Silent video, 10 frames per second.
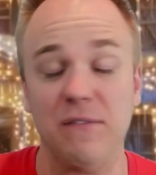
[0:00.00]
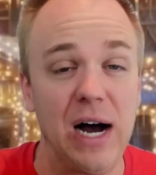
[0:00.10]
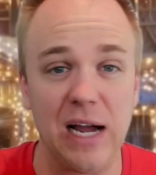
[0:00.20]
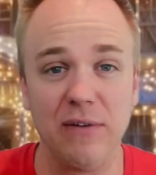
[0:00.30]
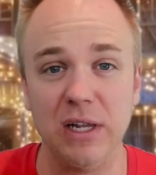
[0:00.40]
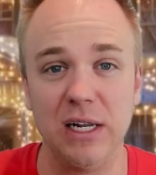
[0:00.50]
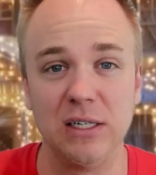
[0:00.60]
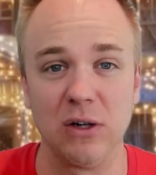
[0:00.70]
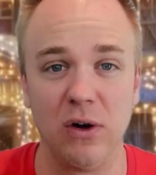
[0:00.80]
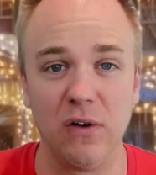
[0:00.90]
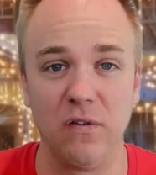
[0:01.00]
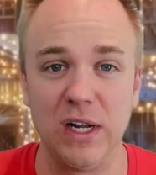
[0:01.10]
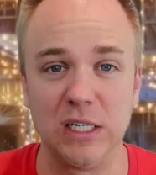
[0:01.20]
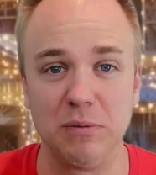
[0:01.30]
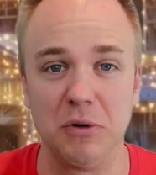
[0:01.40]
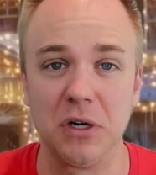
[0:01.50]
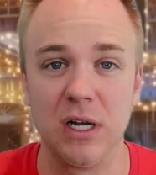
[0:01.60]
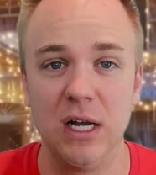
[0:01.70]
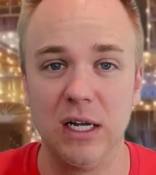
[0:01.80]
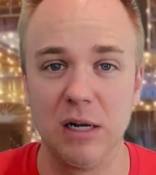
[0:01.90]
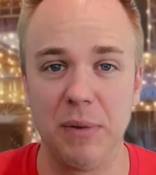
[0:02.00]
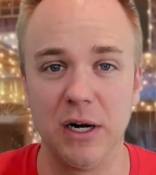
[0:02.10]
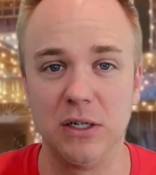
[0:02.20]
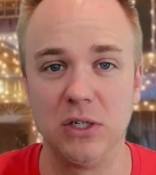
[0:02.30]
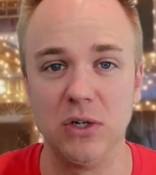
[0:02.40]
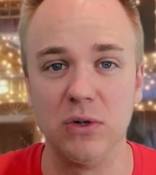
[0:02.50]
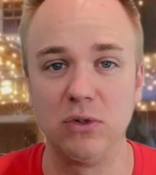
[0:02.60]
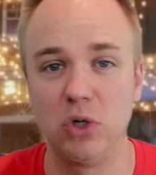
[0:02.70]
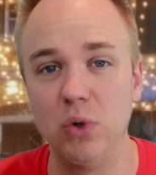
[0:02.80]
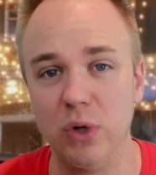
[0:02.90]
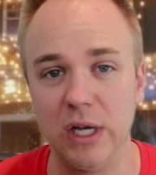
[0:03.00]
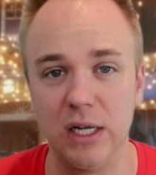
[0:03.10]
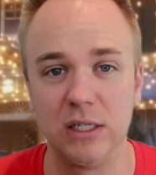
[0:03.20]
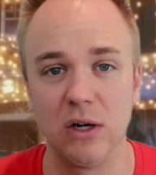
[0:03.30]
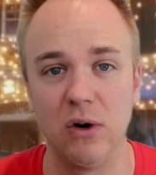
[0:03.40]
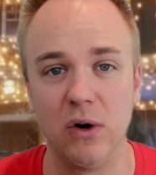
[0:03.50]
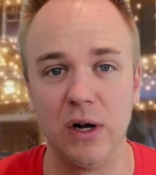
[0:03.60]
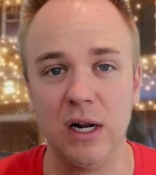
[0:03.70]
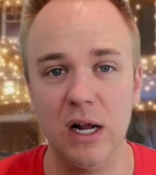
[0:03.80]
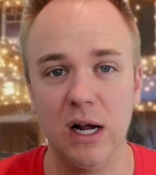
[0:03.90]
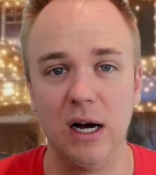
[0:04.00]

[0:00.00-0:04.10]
5 leads on Facebook compared to 2 leads on